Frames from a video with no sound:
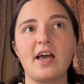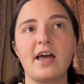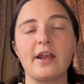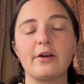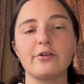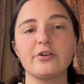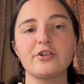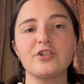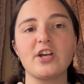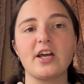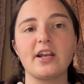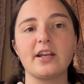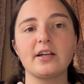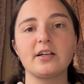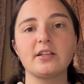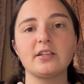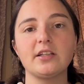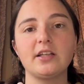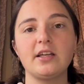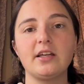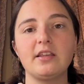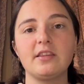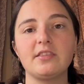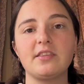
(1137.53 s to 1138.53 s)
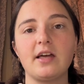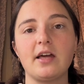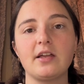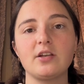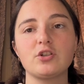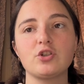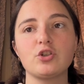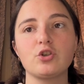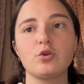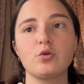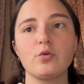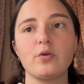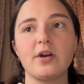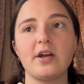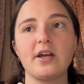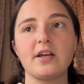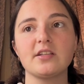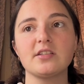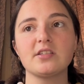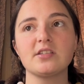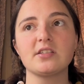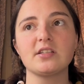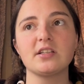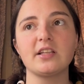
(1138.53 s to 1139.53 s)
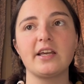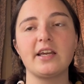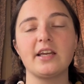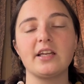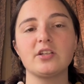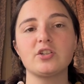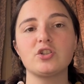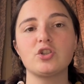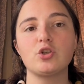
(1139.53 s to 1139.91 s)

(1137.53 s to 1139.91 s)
energetically that translate